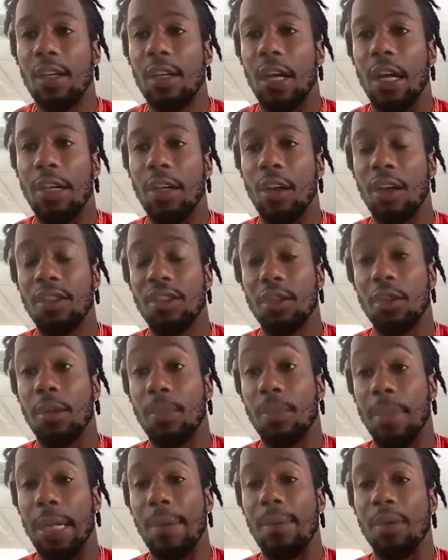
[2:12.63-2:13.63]
and also to
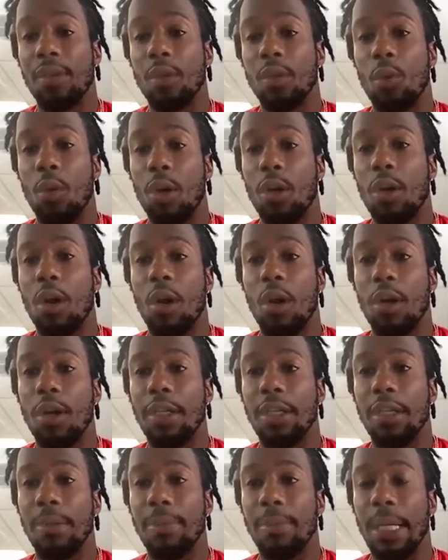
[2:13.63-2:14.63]
be able to work hard
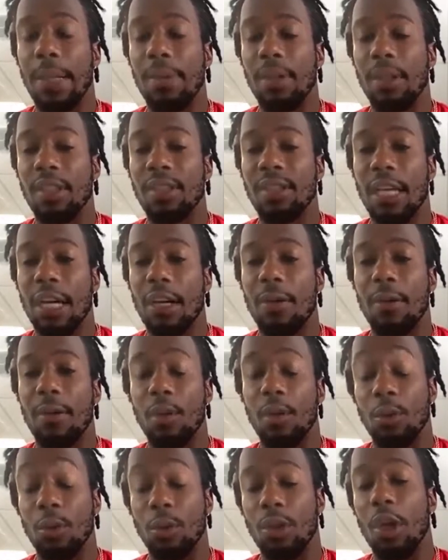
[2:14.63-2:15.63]
and be able to
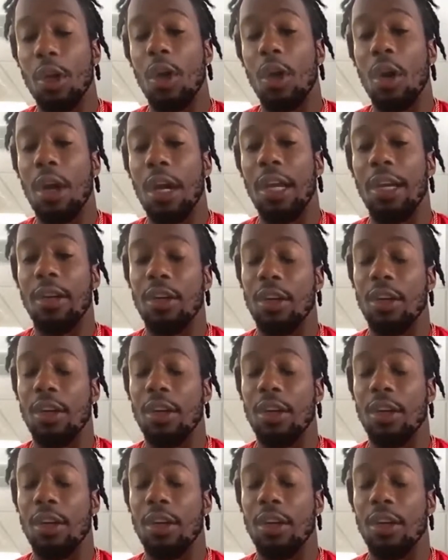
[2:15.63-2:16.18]
know